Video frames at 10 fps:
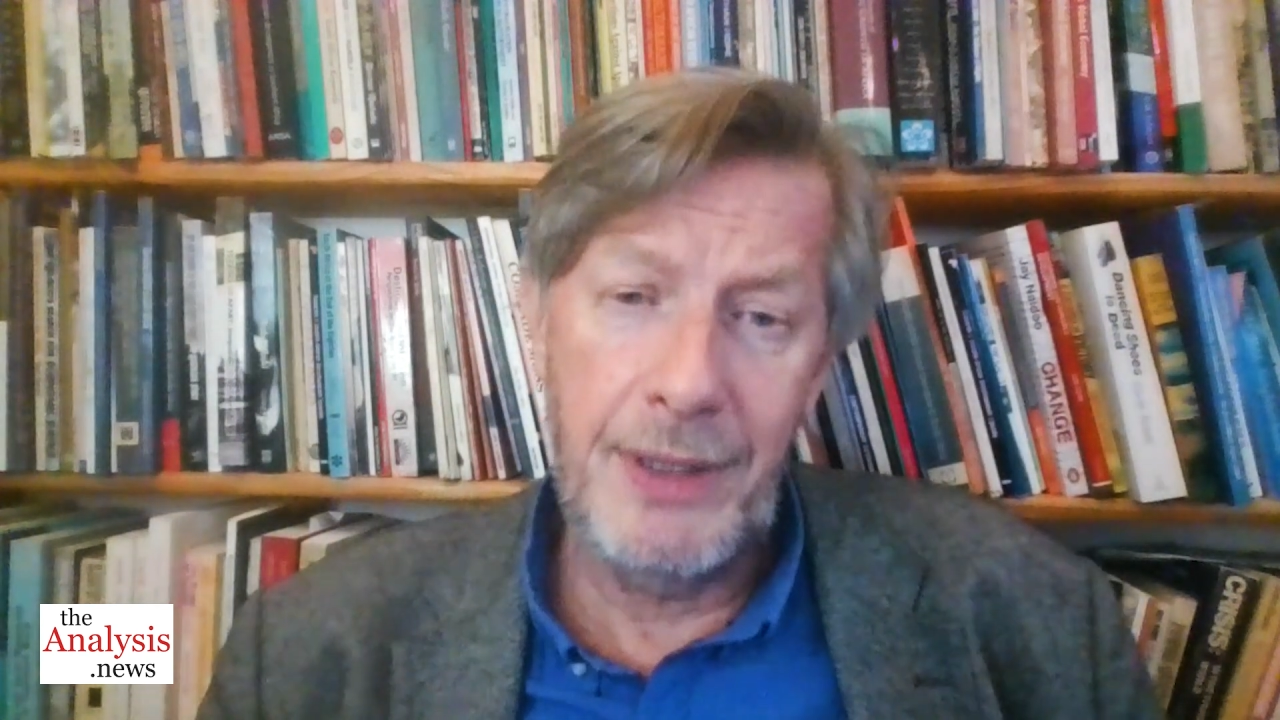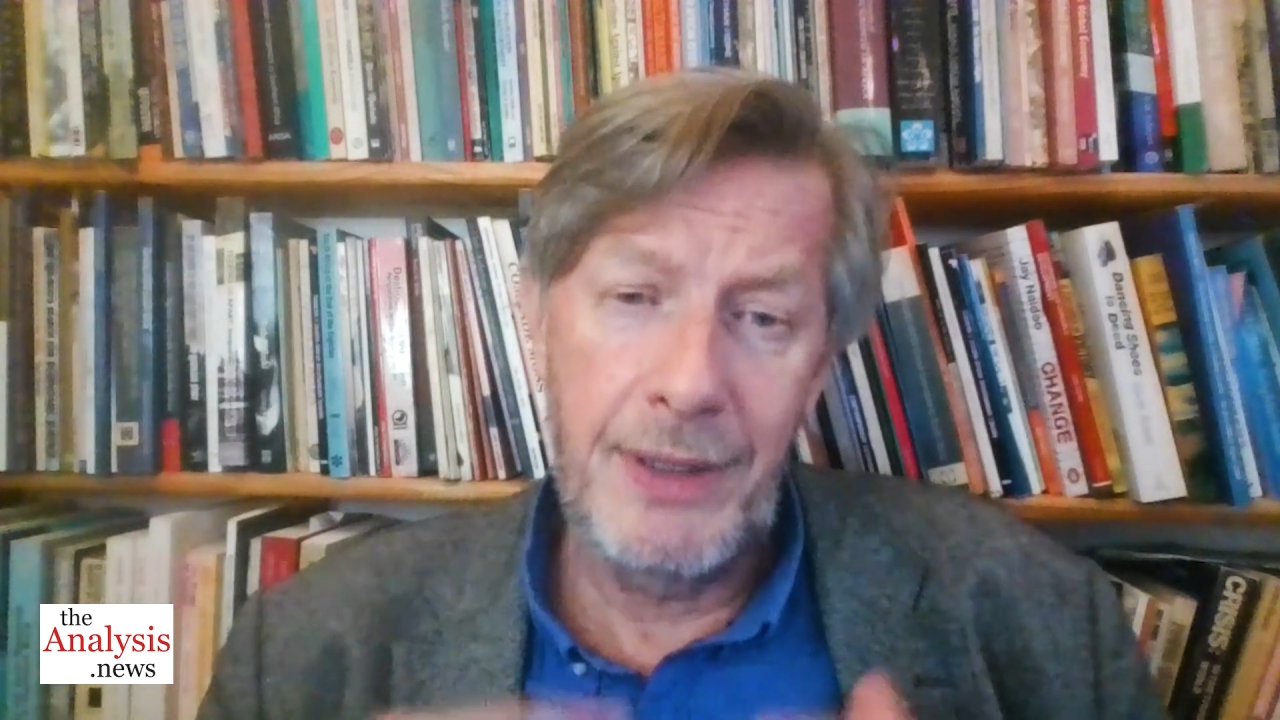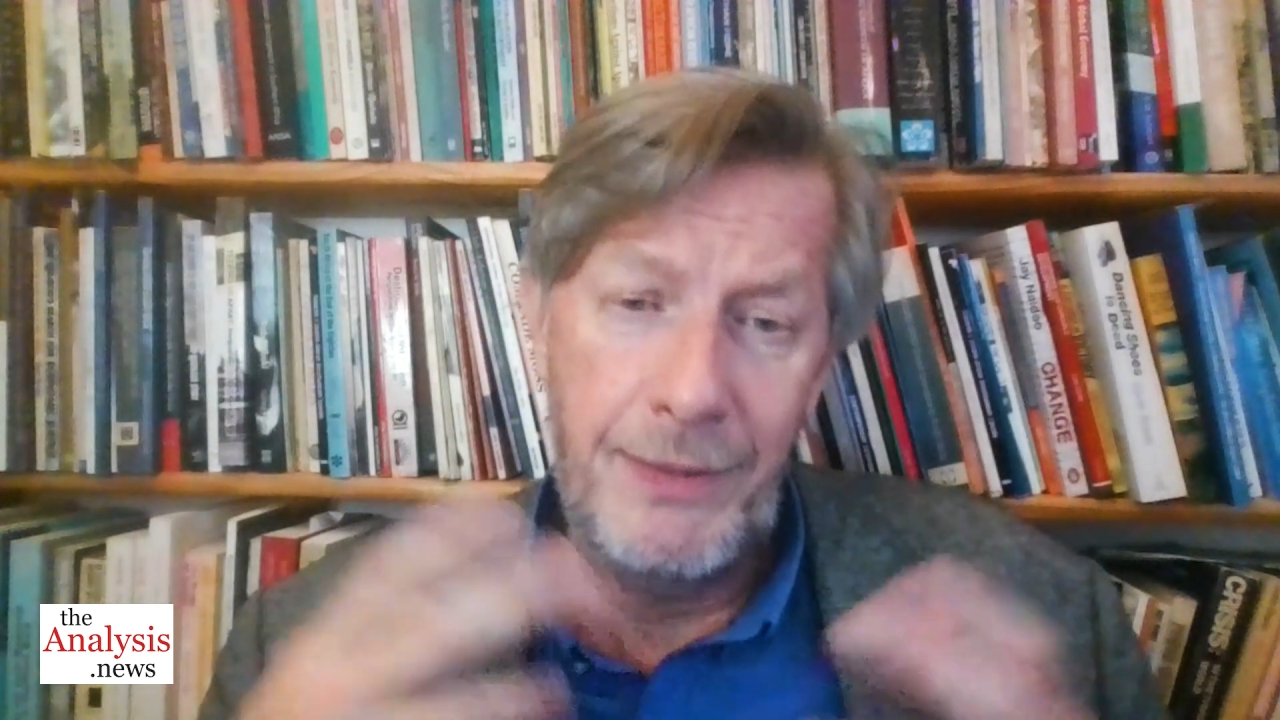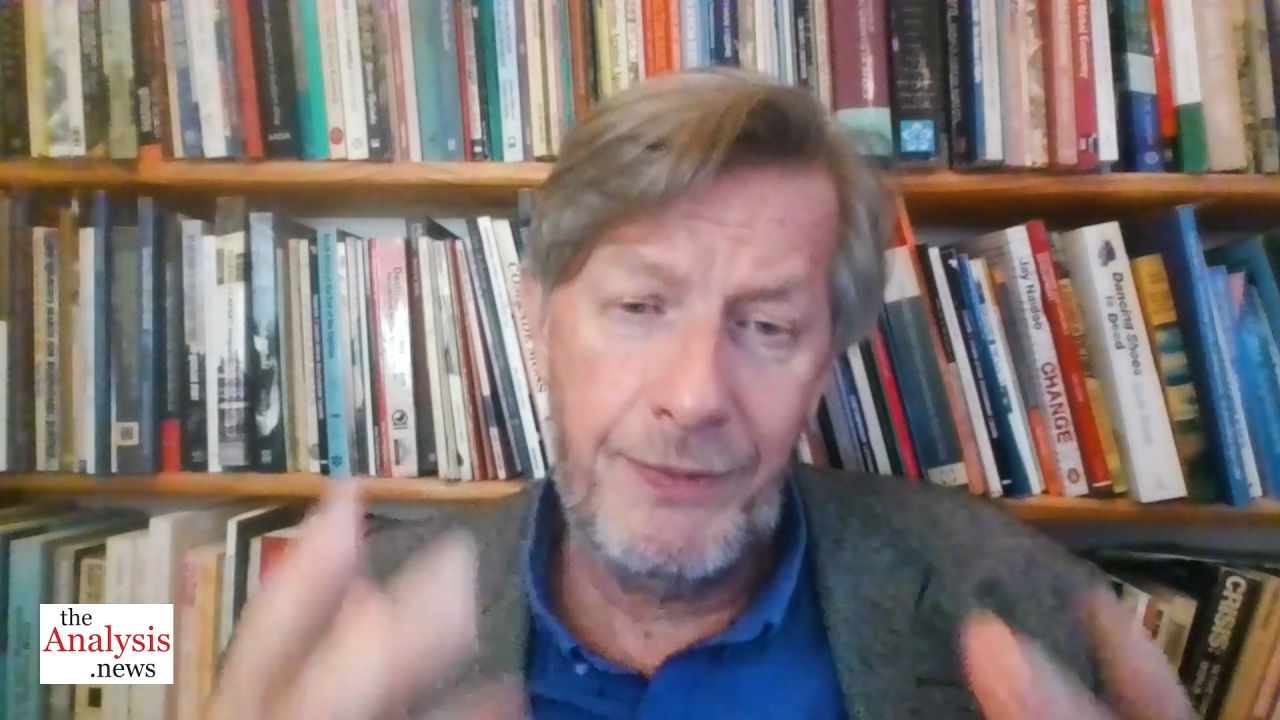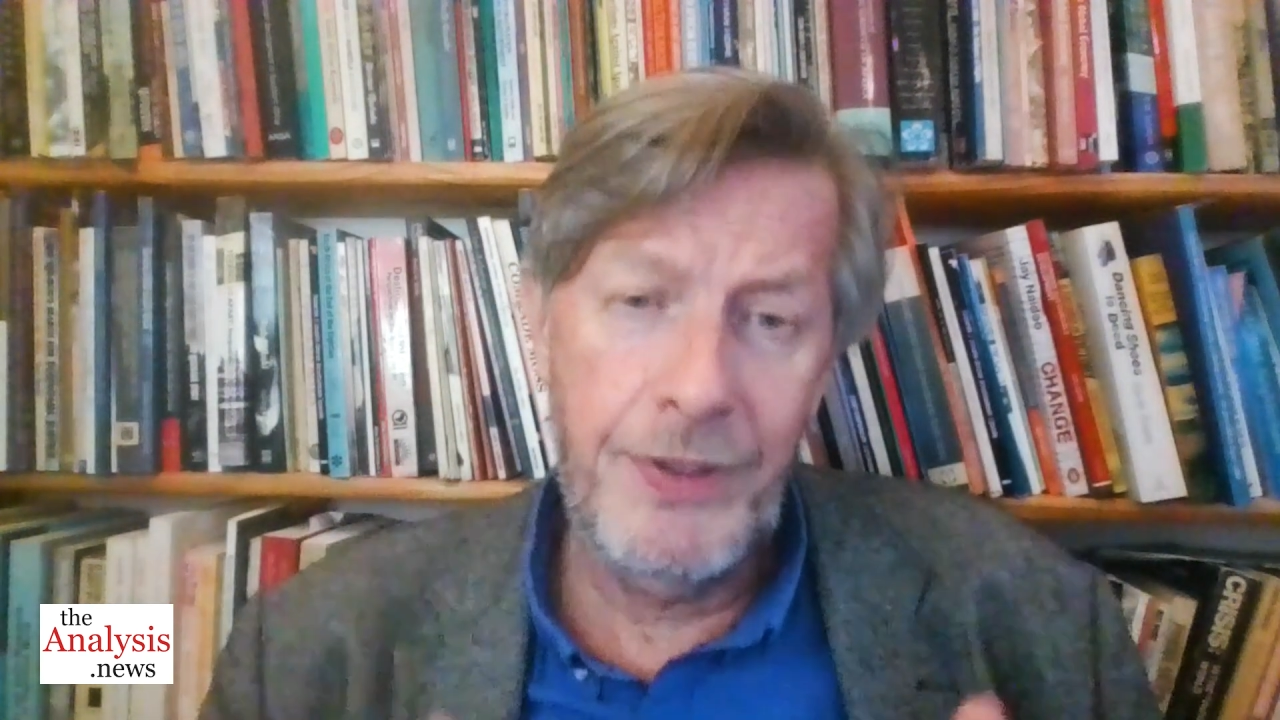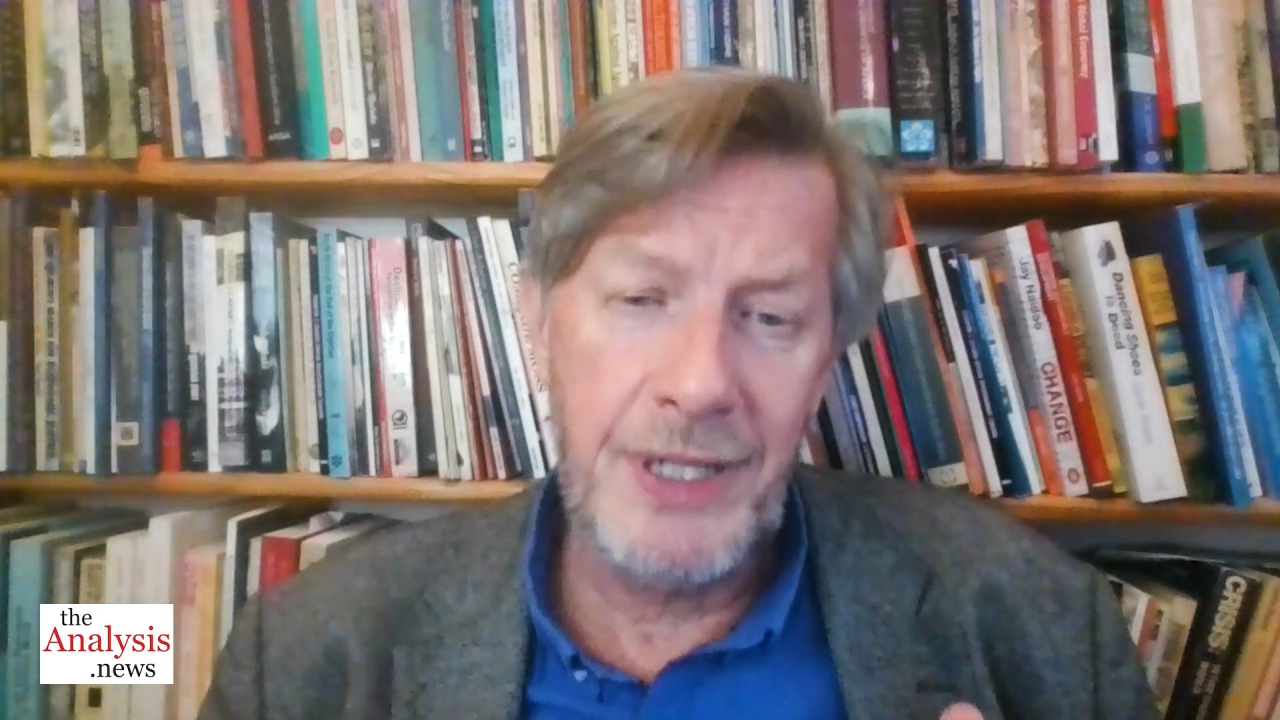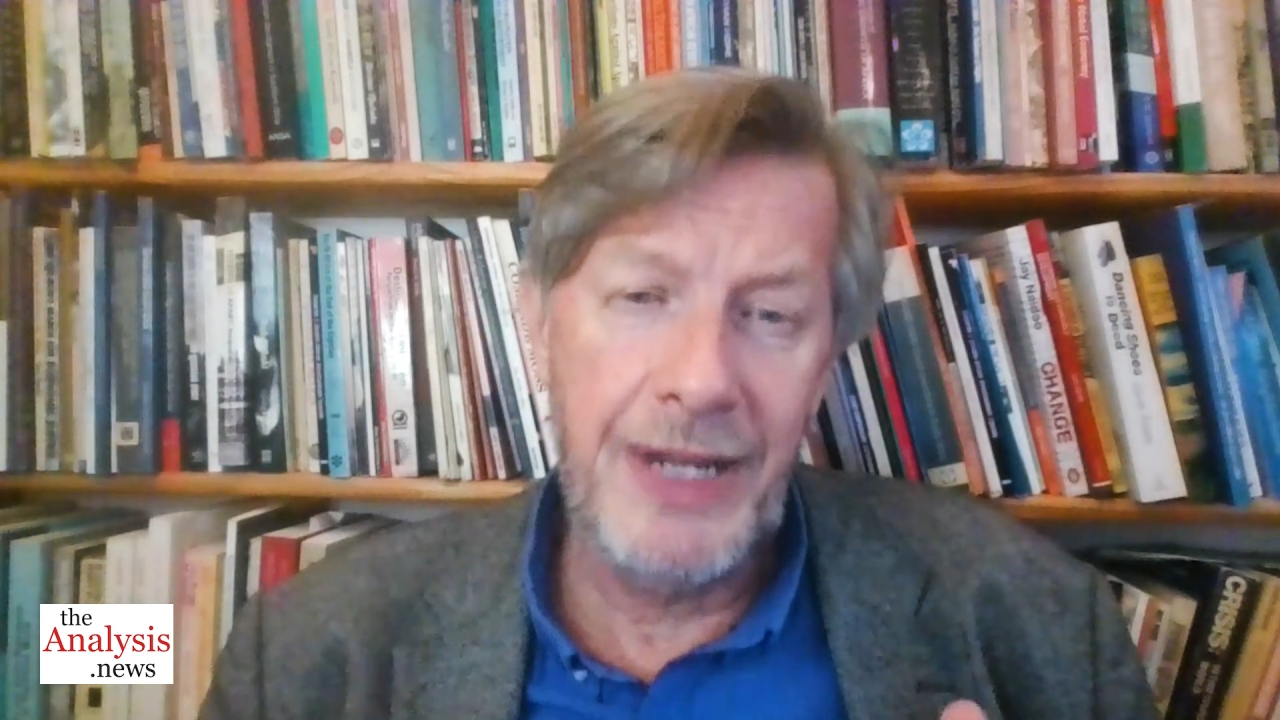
the first